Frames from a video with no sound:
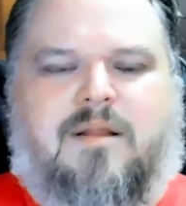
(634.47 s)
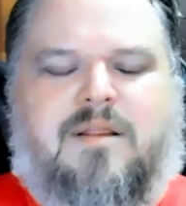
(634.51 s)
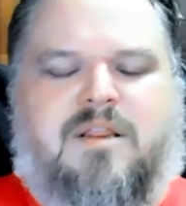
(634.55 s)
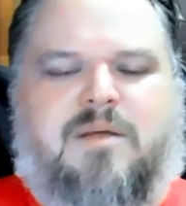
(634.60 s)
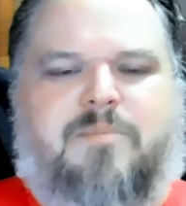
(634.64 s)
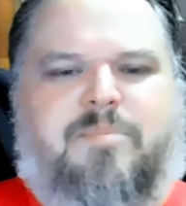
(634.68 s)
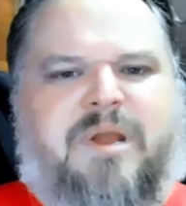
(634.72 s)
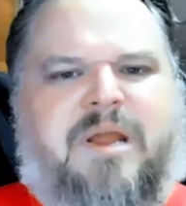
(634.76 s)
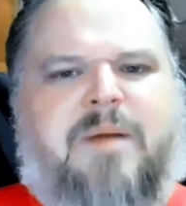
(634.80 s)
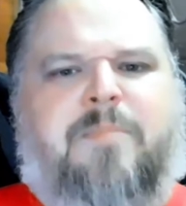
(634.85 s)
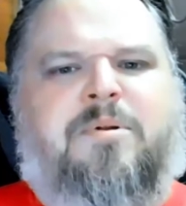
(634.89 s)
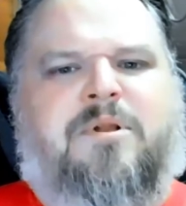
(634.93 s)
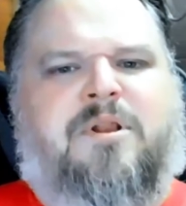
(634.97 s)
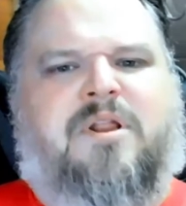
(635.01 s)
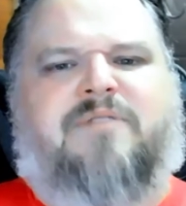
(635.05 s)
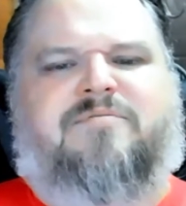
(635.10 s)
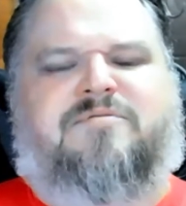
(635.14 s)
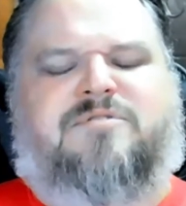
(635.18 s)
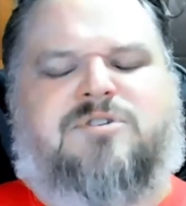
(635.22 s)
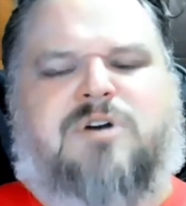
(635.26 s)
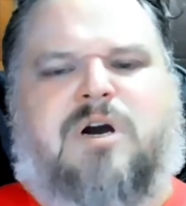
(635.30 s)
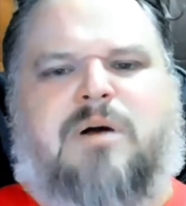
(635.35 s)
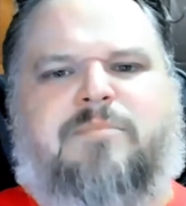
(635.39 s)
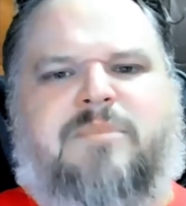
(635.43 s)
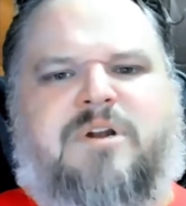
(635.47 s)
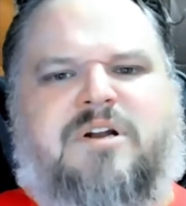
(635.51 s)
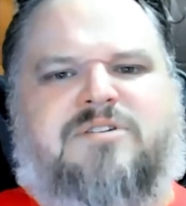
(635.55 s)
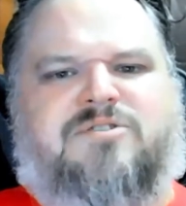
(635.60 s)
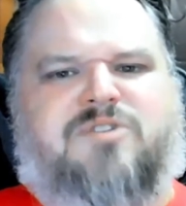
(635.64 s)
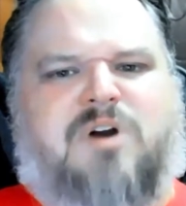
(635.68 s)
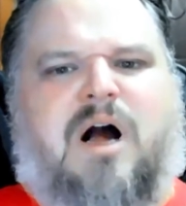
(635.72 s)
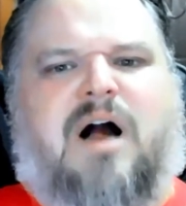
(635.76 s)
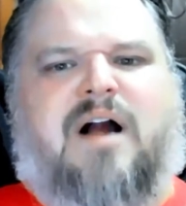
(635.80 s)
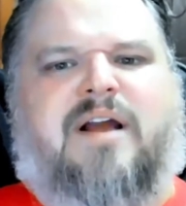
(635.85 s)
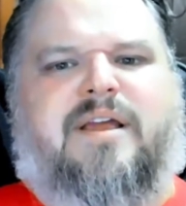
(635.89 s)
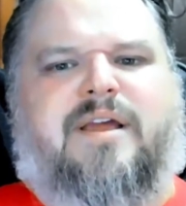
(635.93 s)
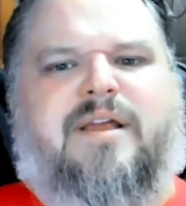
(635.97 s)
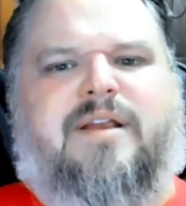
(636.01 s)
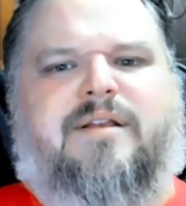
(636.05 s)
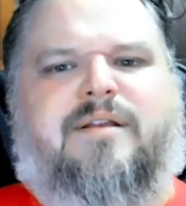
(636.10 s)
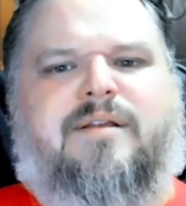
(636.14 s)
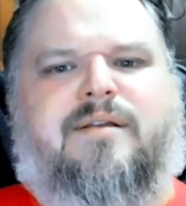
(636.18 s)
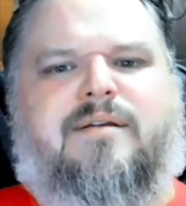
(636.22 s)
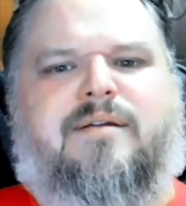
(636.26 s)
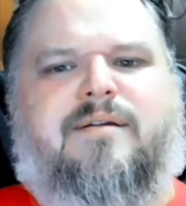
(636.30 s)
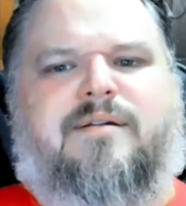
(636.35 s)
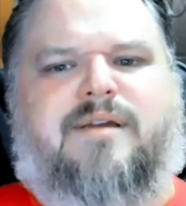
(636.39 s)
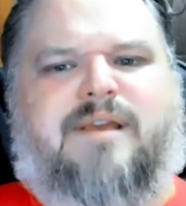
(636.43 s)
The people of Drumnadrocket,
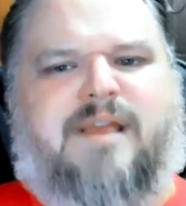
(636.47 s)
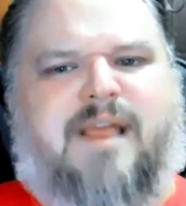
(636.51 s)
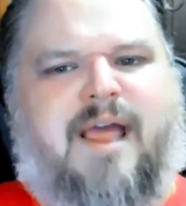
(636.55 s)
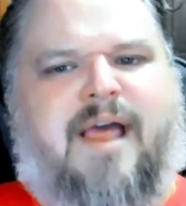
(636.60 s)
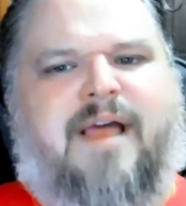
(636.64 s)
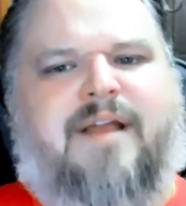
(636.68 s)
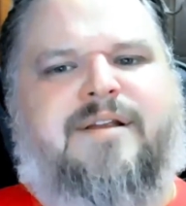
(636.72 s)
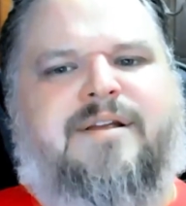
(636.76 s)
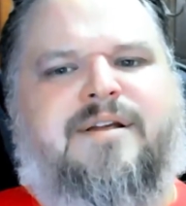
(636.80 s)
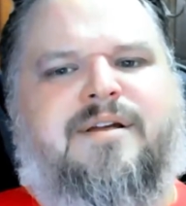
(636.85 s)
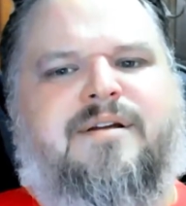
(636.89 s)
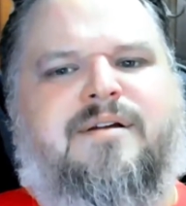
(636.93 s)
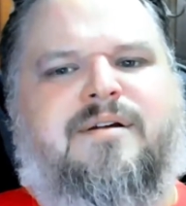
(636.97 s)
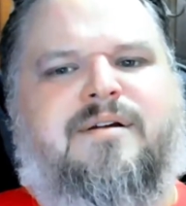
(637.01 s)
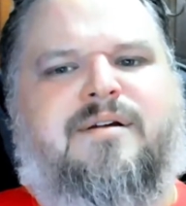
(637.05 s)
yet,